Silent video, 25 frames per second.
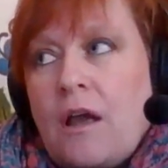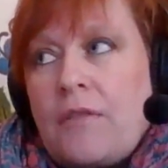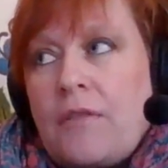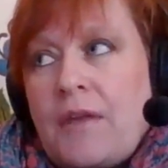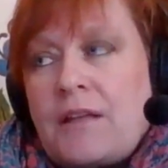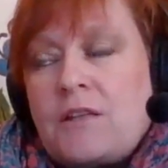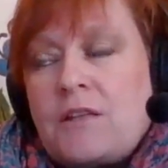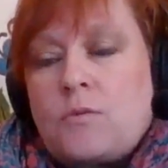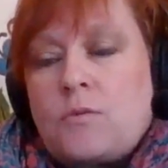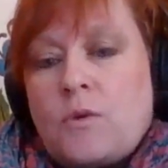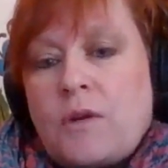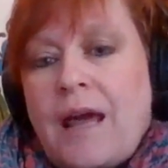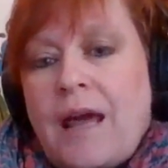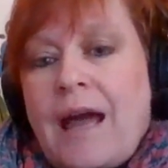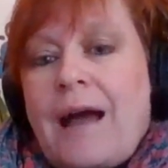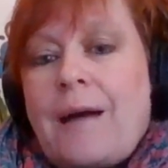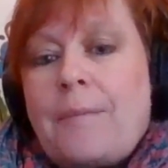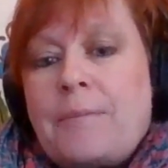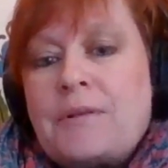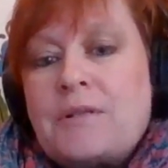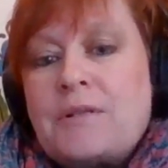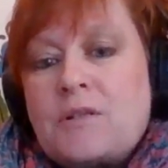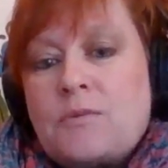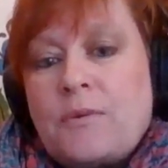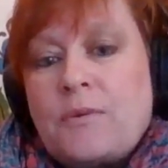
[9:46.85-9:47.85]
That's what
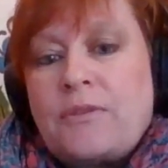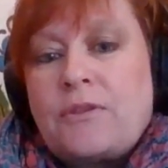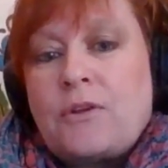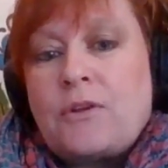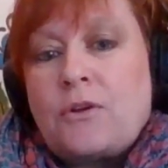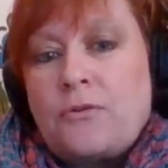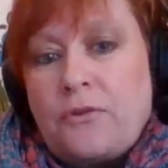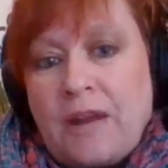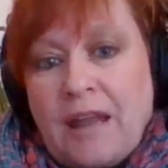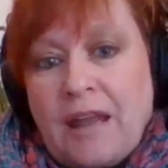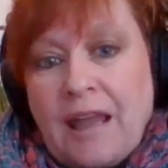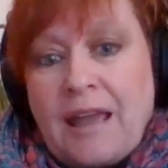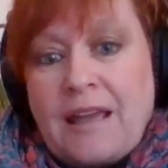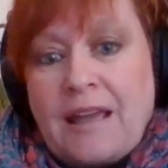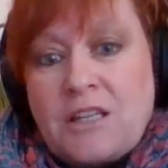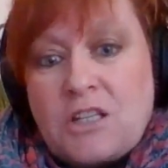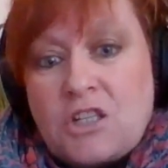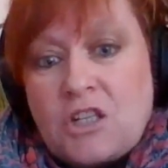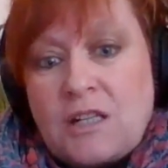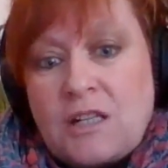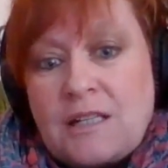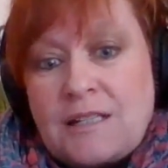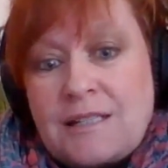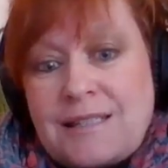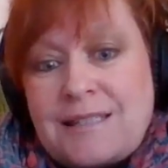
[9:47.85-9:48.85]
happens with
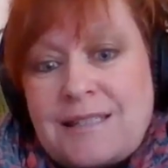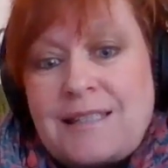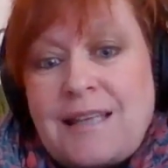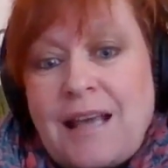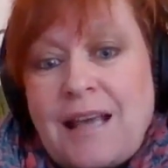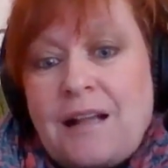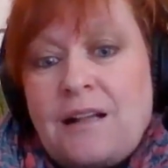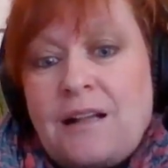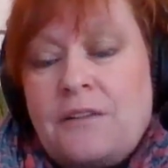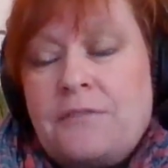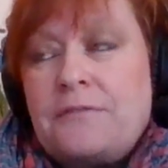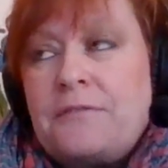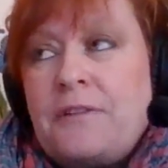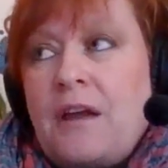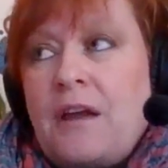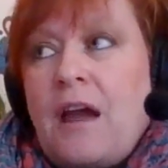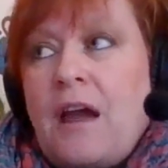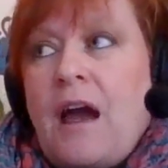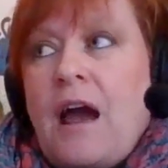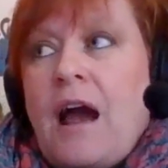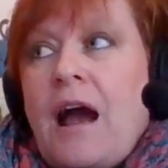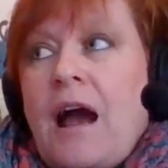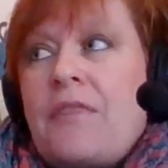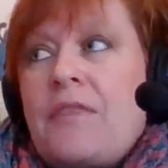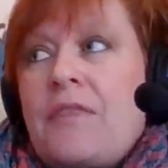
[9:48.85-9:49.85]
creation itself,
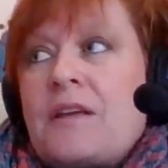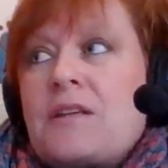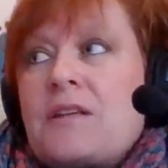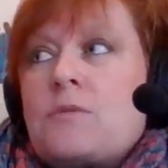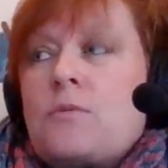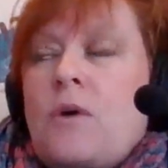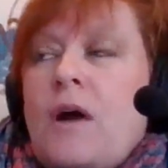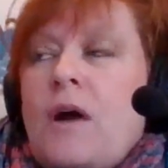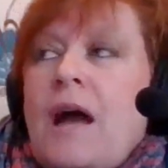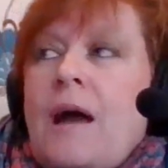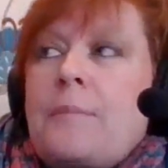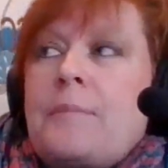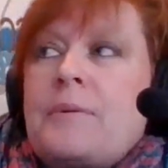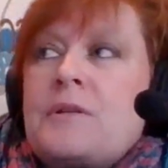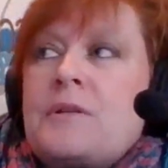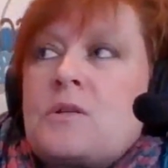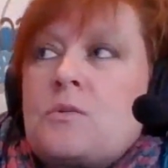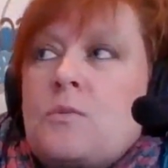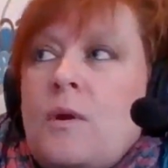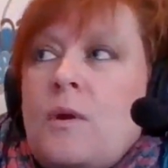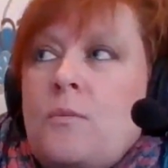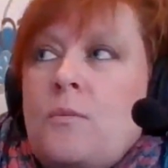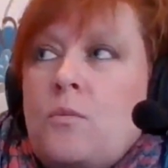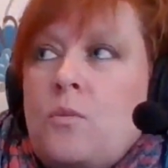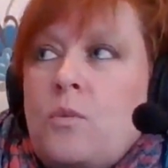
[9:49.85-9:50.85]
and that's what
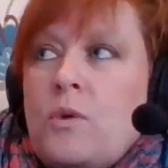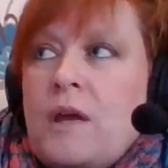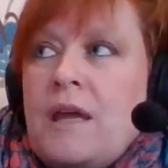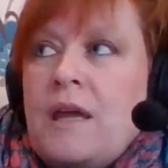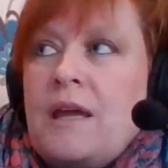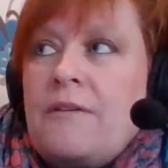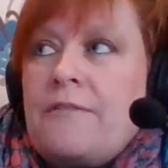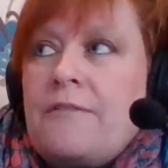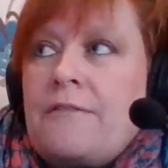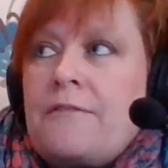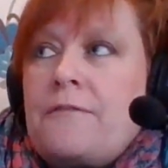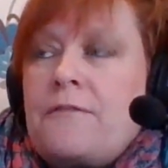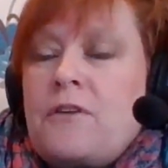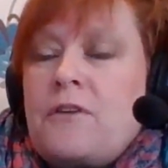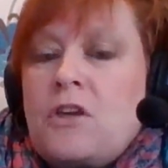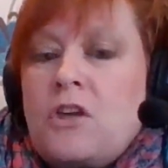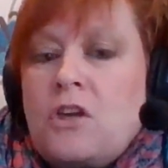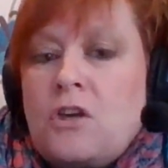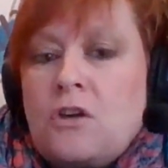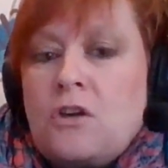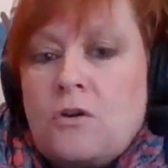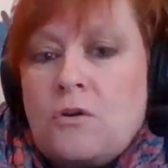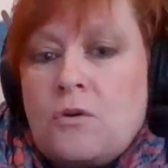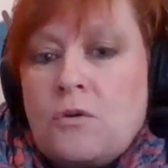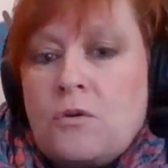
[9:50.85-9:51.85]
happens when we
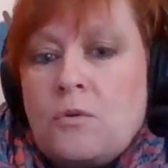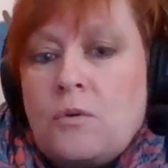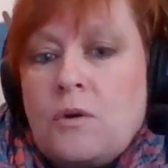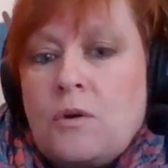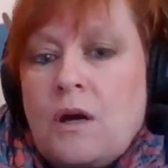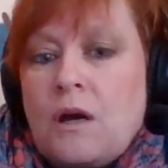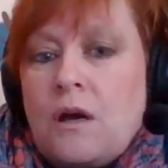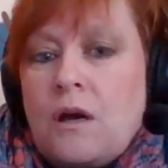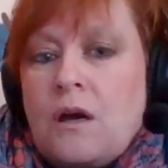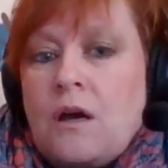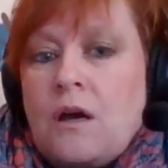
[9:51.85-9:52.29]
view